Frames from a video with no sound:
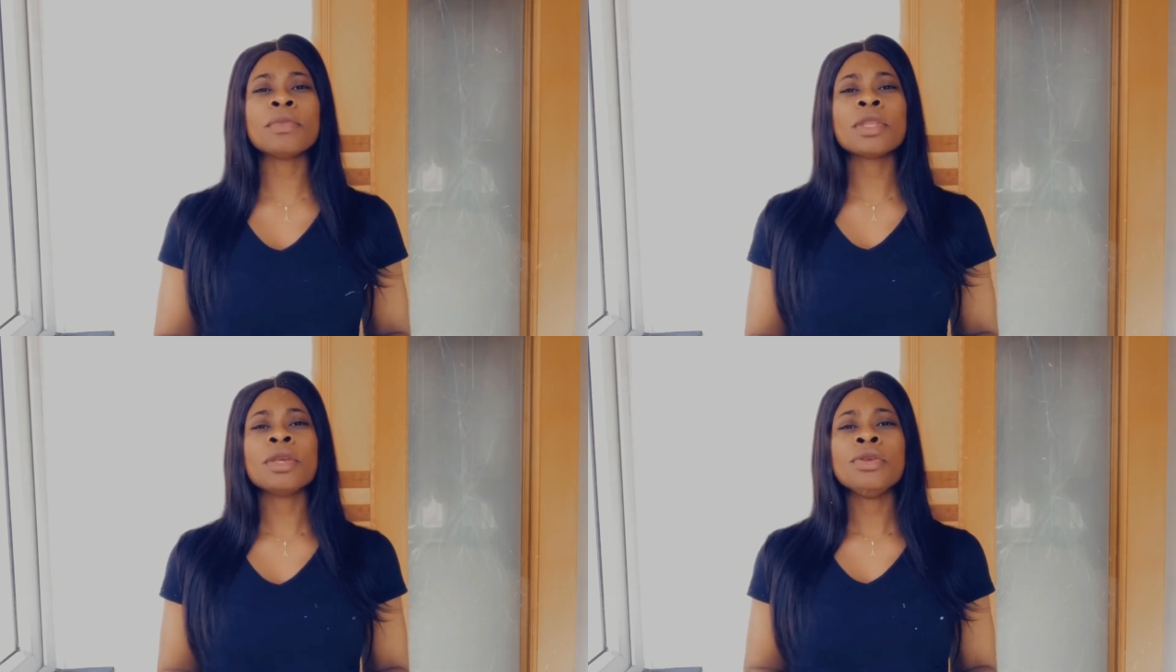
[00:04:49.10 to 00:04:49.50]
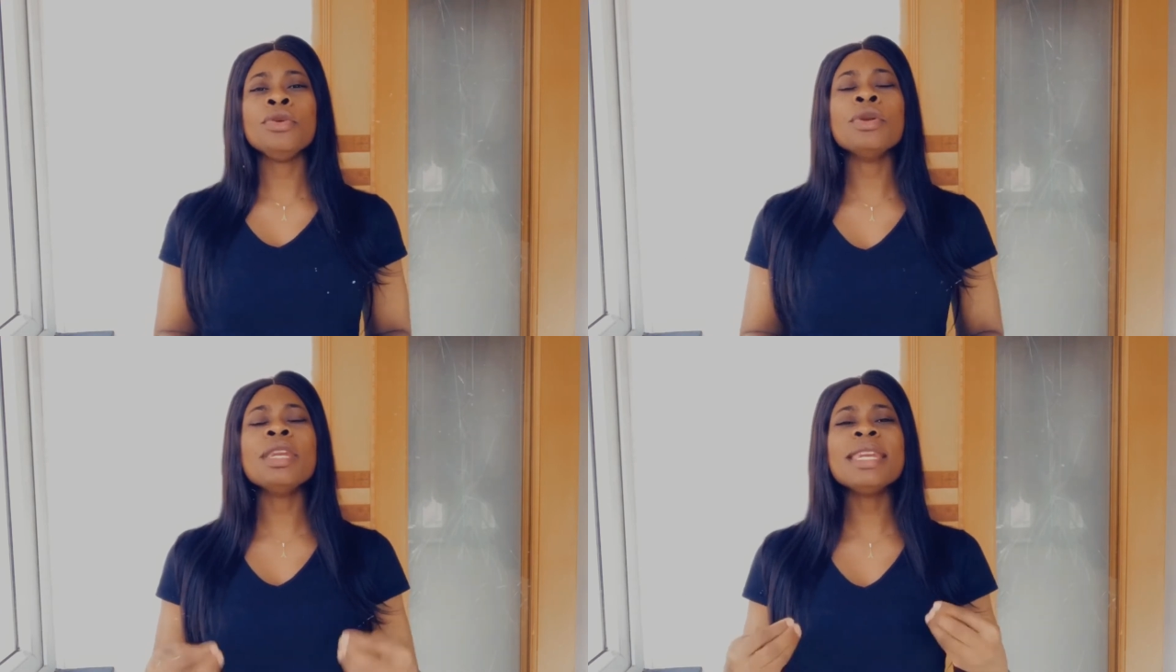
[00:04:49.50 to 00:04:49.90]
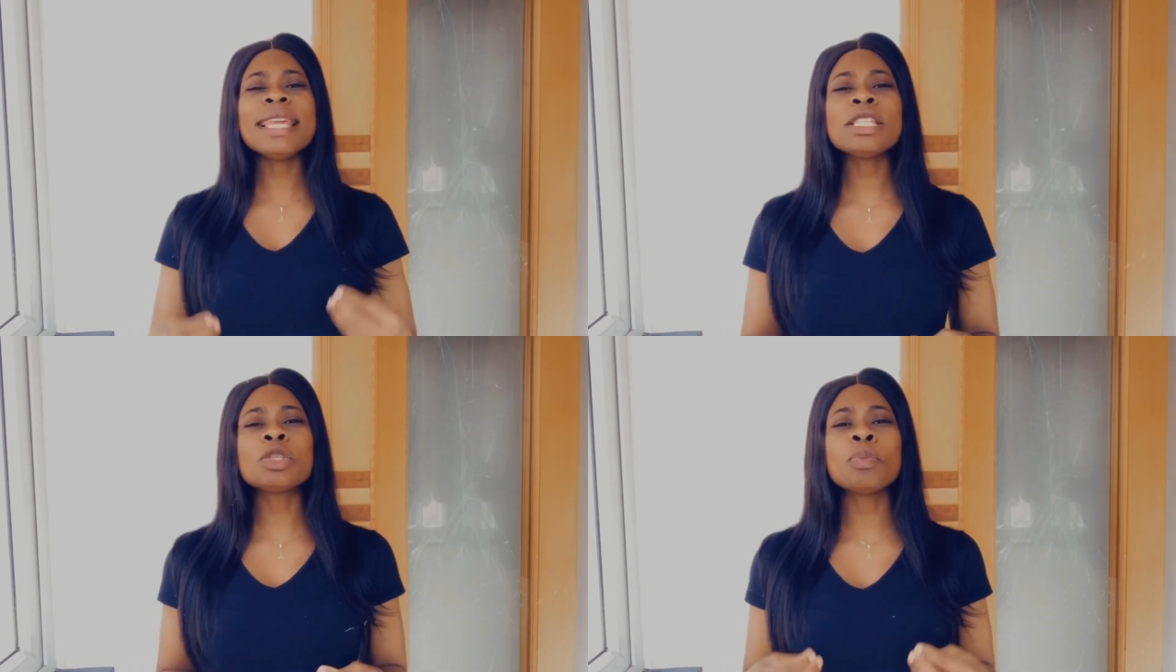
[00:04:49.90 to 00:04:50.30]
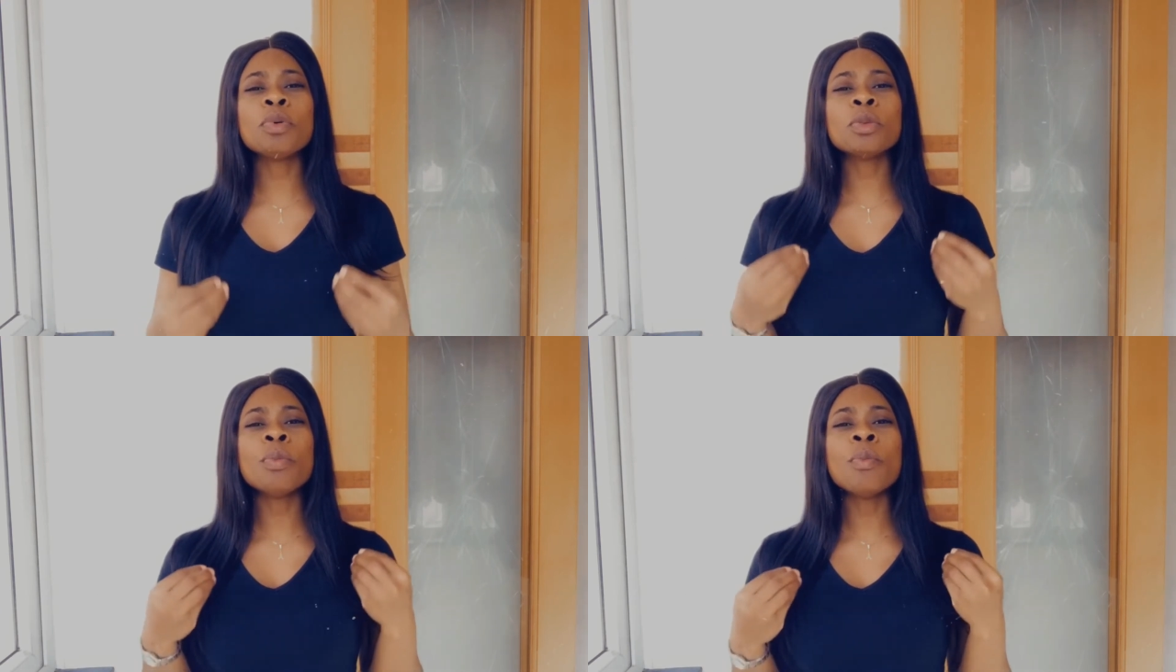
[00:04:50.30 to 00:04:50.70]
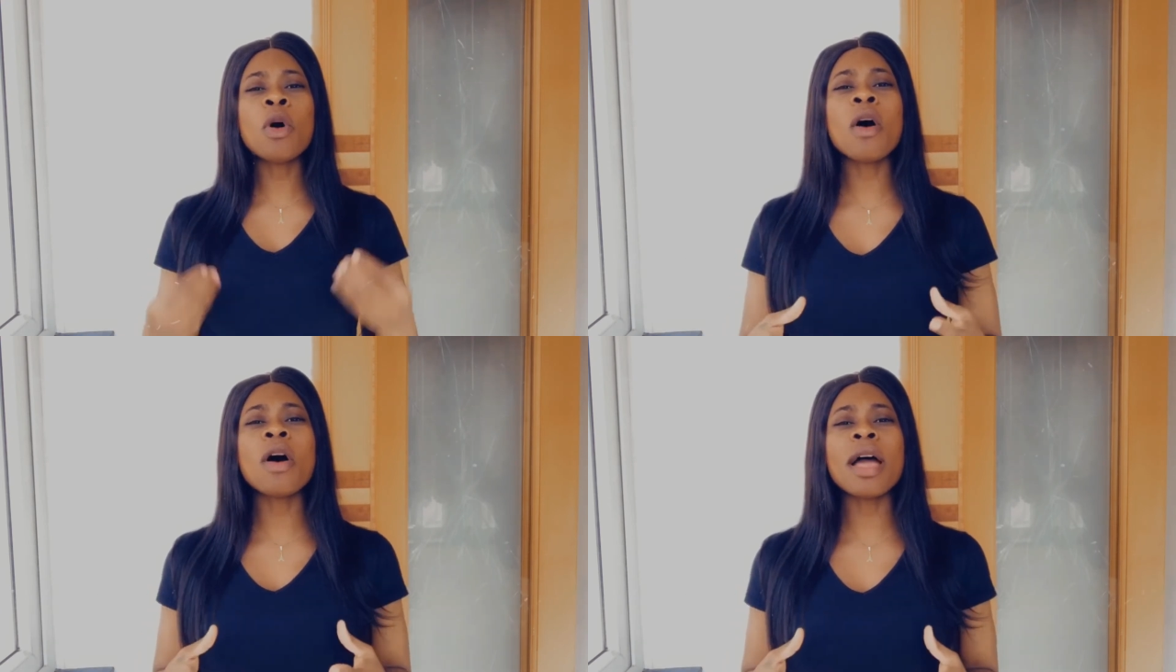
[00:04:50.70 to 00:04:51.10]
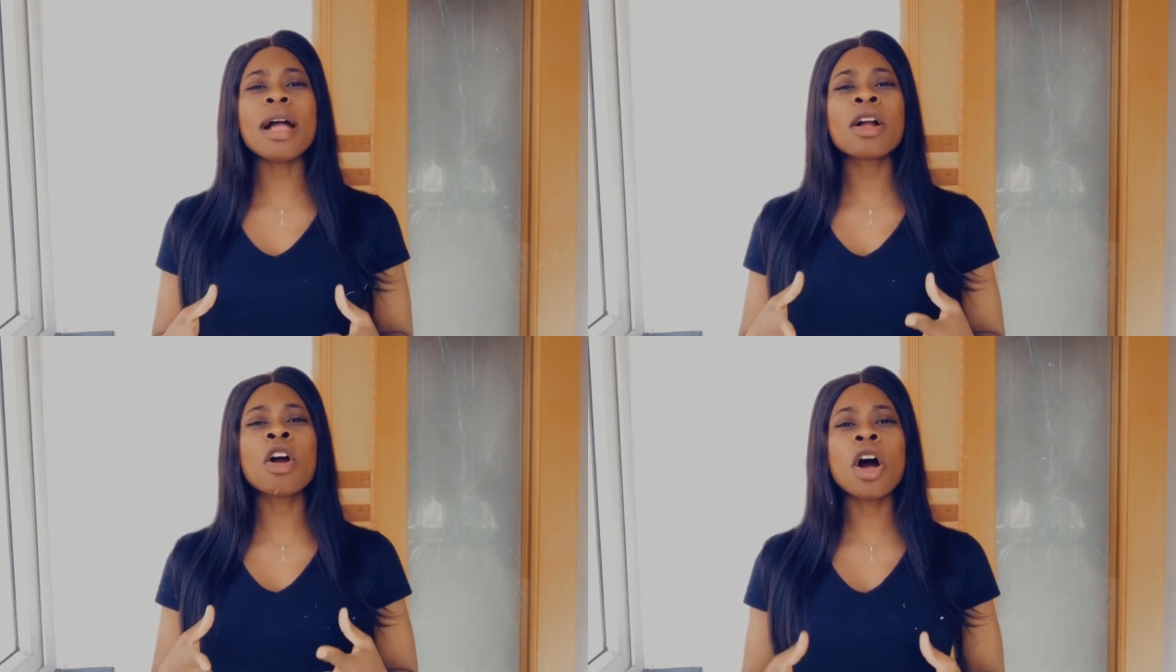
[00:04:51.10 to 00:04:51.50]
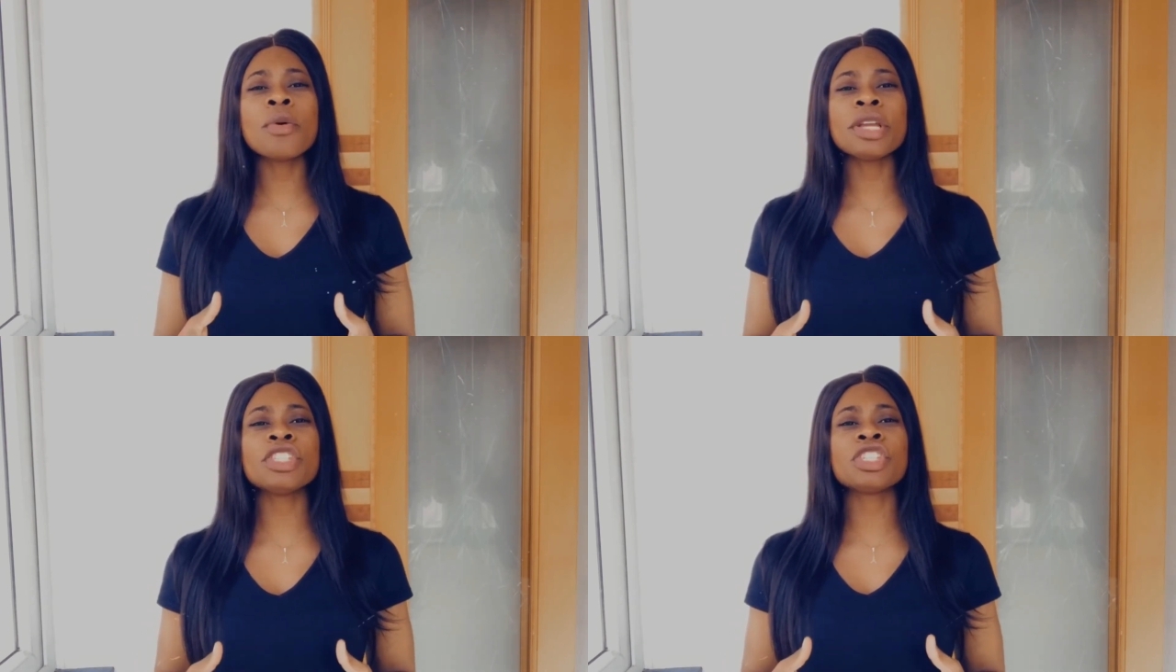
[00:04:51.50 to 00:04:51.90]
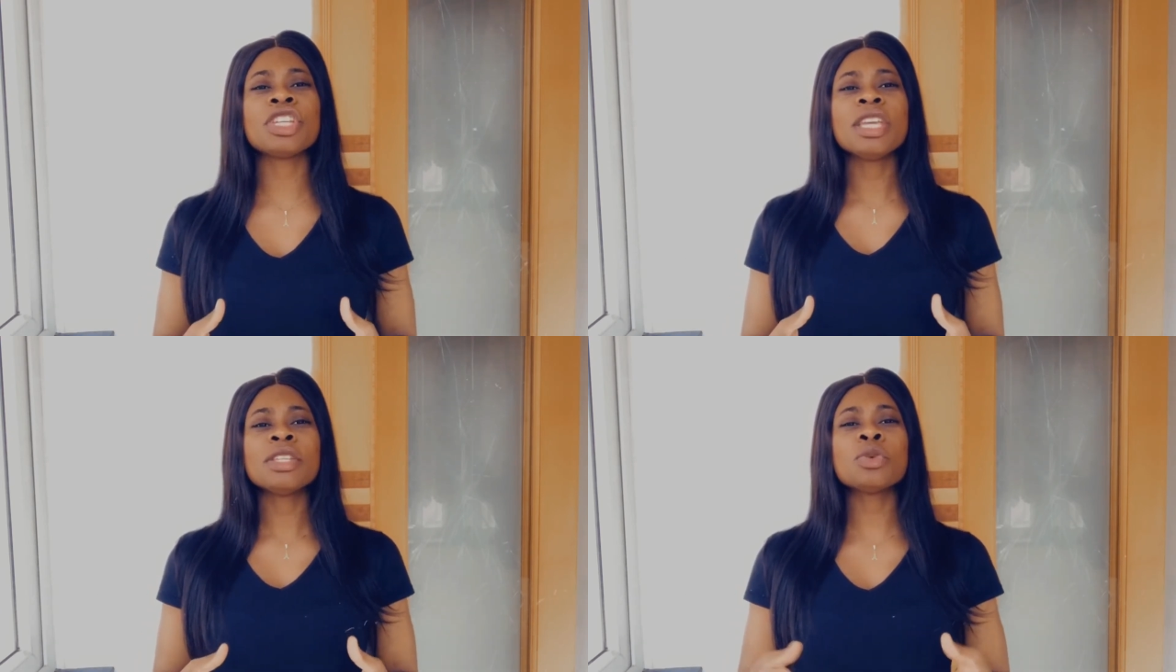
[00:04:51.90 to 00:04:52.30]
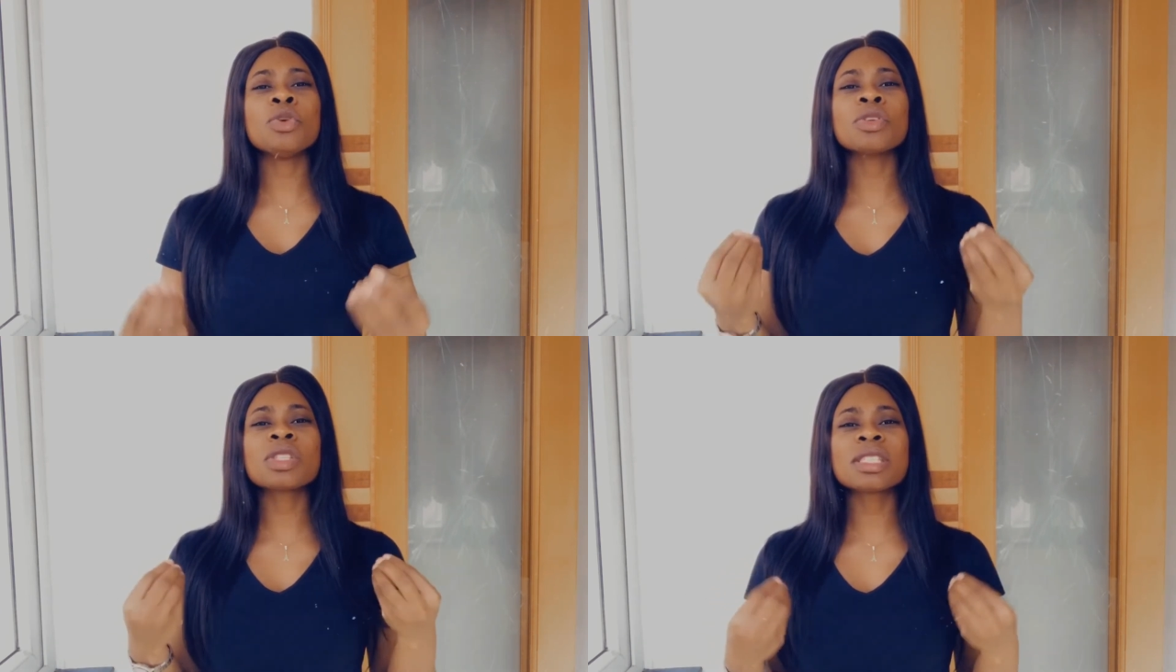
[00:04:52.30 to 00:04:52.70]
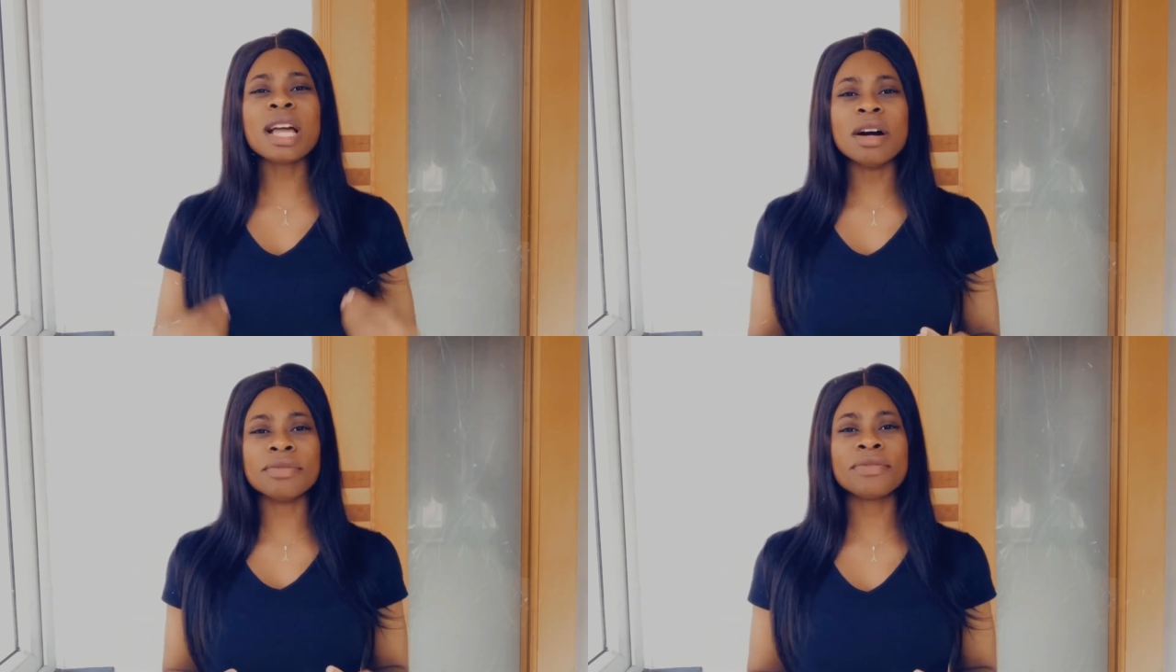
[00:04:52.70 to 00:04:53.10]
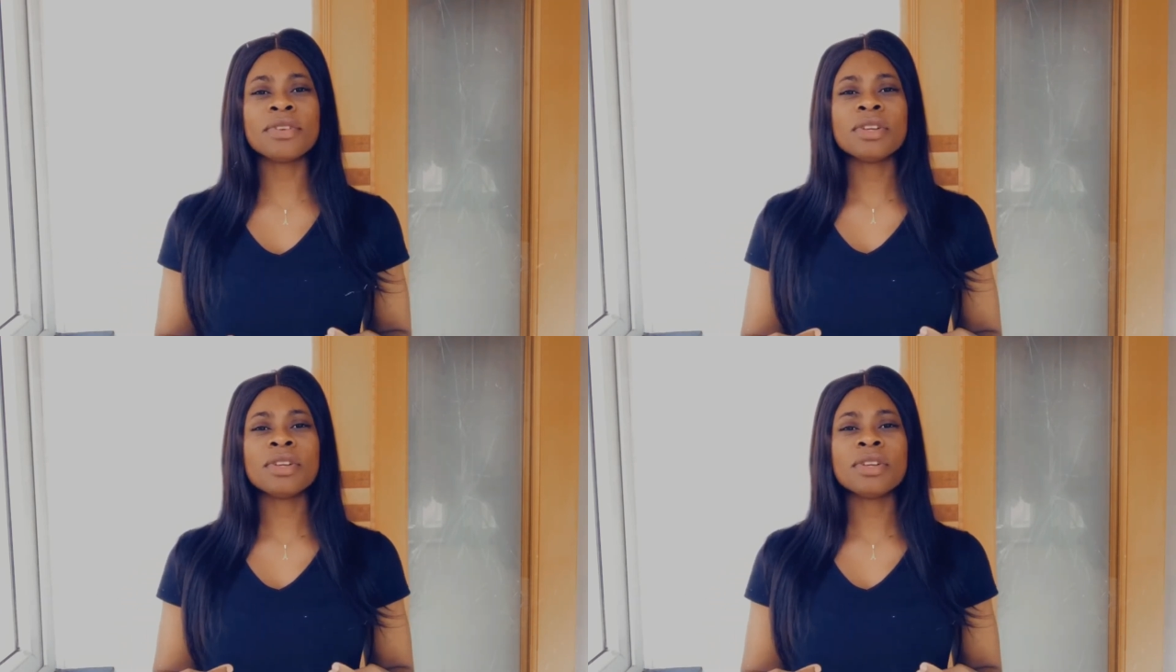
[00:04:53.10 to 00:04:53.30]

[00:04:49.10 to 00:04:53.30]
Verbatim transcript: You need to put more courage to yourself